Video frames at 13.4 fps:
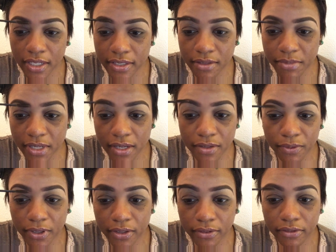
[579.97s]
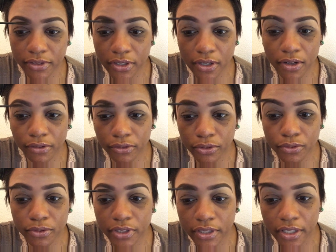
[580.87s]
I sometimes want to go
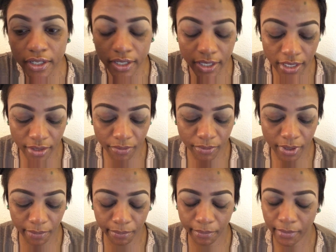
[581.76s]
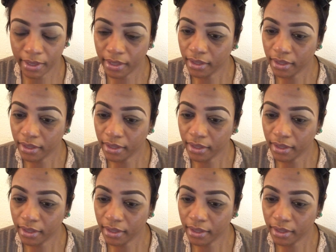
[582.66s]
through at the end and run